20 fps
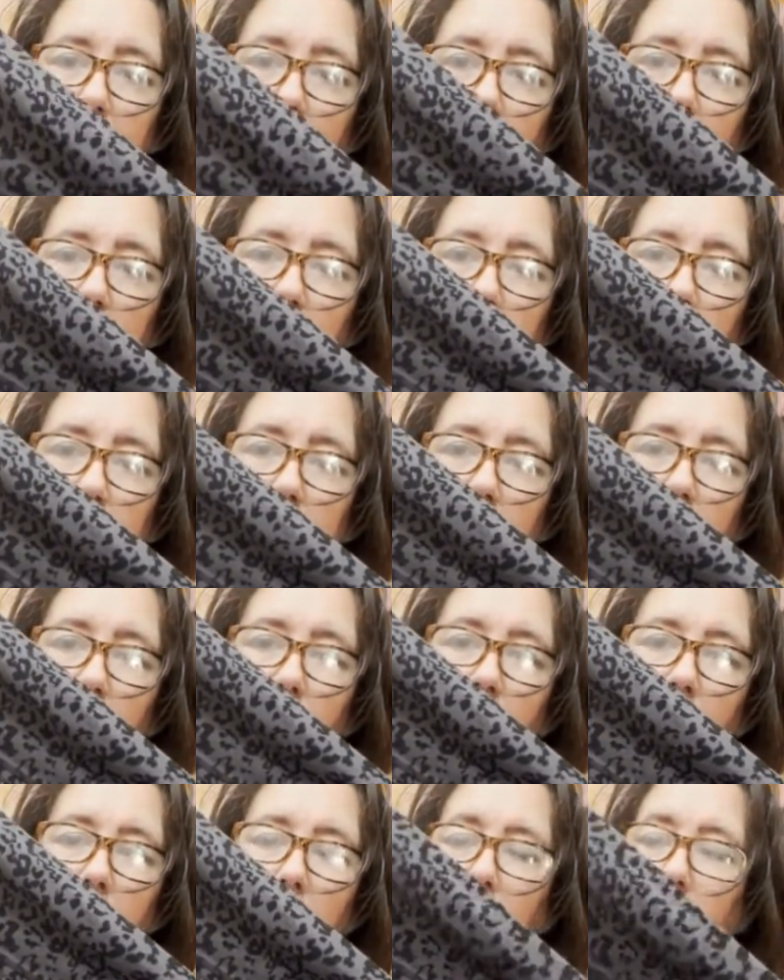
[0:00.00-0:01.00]
And these
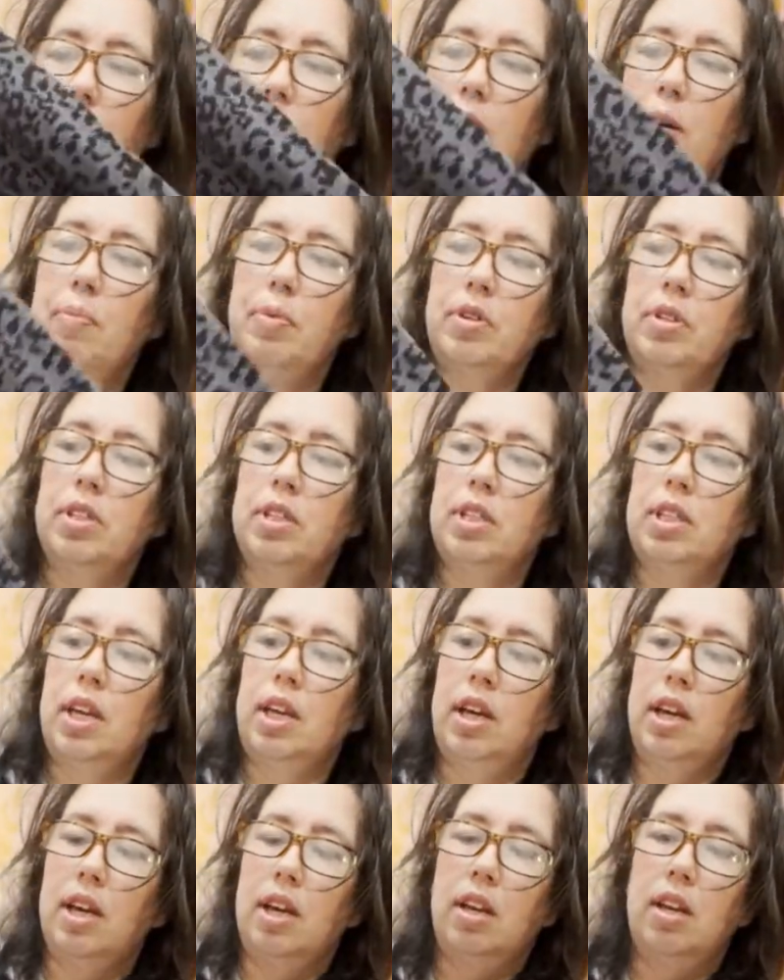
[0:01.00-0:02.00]
are leopard
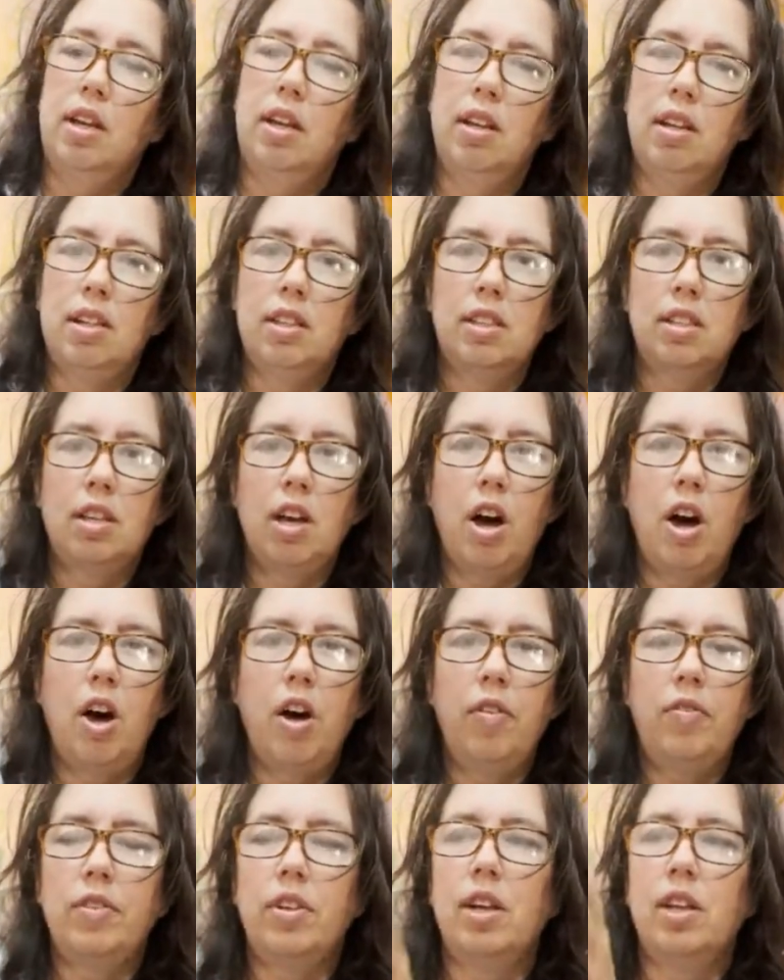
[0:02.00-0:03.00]
skin,
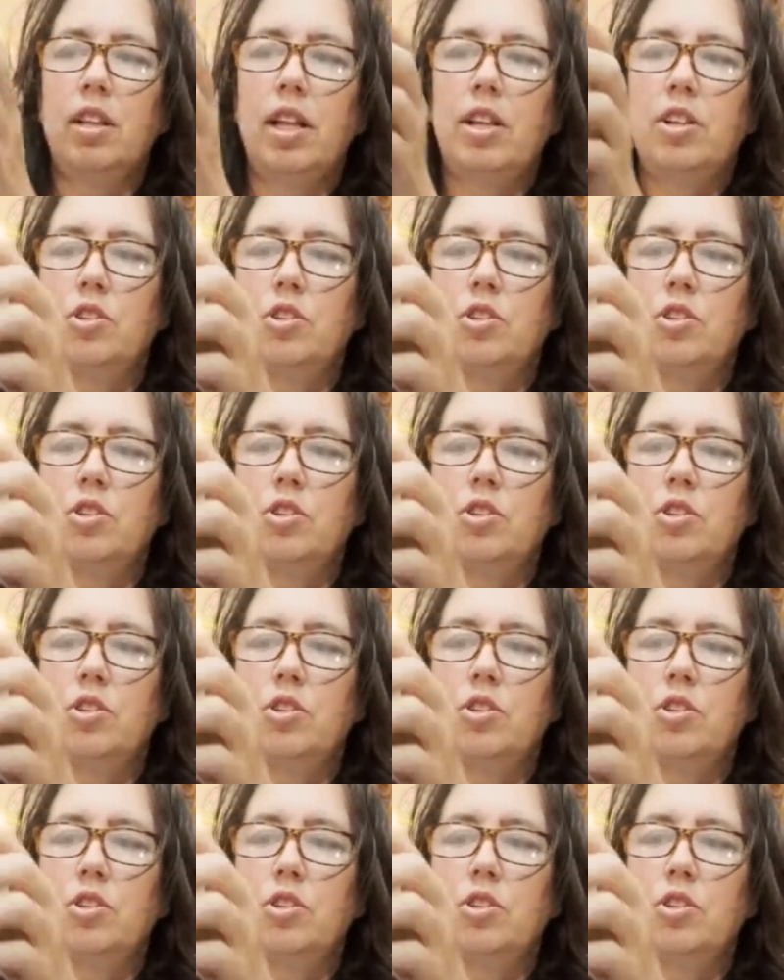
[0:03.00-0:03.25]
soft, like